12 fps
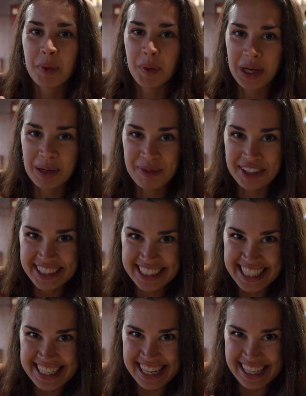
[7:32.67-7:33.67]
But what I'm really
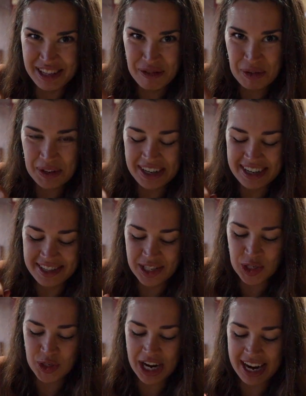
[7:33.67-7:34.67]
excited for is
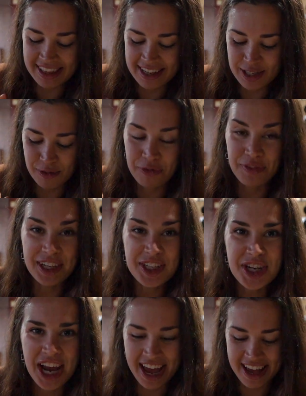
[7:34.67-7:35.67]
to try this
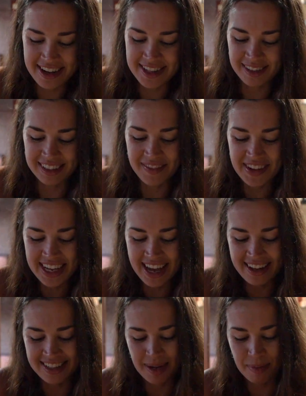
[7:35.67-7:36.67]
fish head. So let me
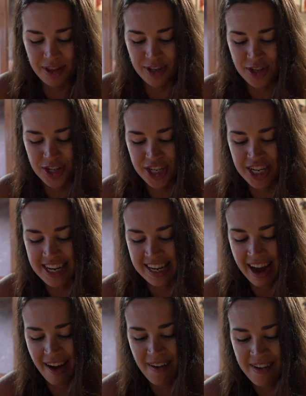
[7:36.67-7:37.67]
get some of the cheek
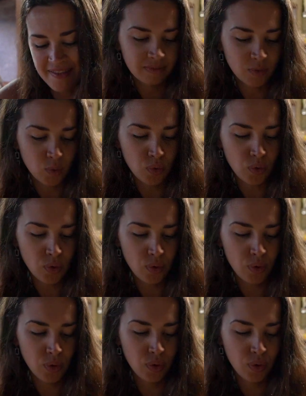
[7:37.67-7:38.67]
out.
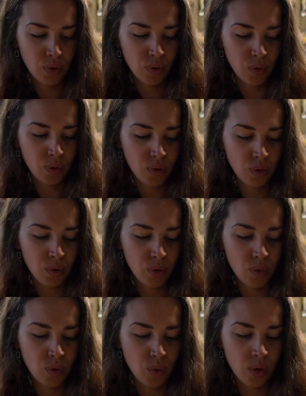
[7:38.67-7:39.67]

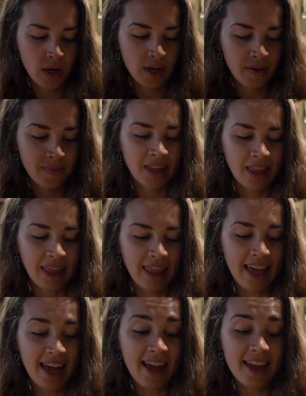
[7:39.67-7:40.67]
Ooh,
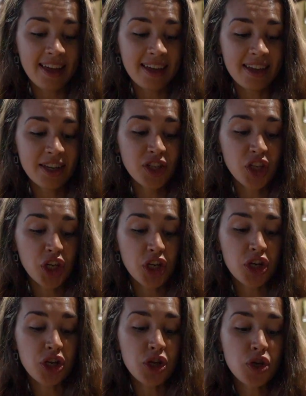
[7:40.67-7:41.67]
that is a
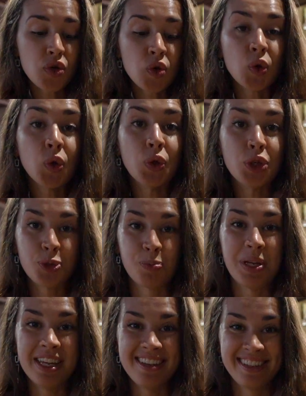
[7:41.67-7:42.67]
huge
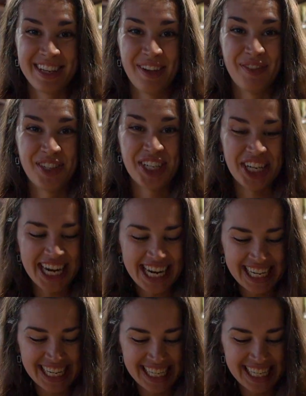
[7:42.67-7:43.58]
piece of cheek.